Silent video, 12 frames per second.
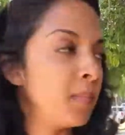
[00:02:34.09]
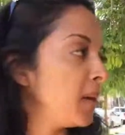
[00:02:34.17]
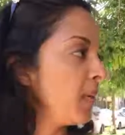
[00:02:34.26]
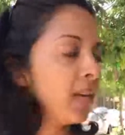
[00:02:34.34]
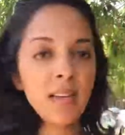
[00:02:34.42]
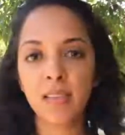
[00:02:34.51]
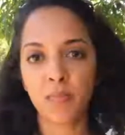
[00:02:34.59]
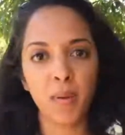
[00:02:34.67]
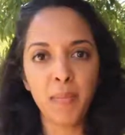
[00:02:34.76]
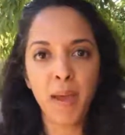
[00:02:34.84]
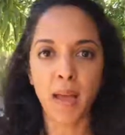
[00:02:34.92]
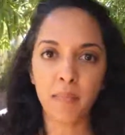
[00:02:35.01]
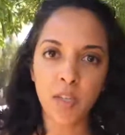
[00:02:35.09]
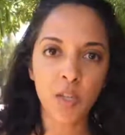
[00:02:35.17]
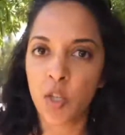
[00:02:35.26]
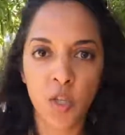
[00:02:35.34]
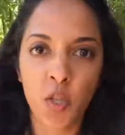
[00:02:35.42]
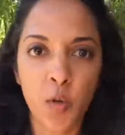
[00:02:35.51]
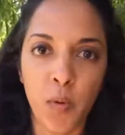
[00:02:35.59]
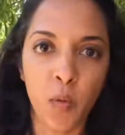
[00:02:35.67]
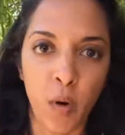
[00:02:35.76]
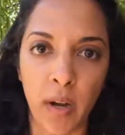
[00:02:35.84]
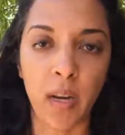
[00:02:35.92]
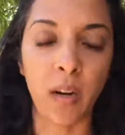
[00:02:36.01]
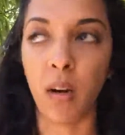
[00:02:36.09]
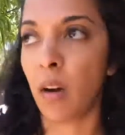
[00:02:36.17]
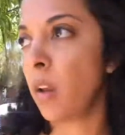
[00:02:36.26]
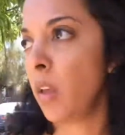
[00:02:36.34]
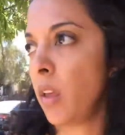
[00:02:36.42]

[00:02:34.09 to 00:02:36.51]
Maybe it is. Maybe I'm the stupid one here.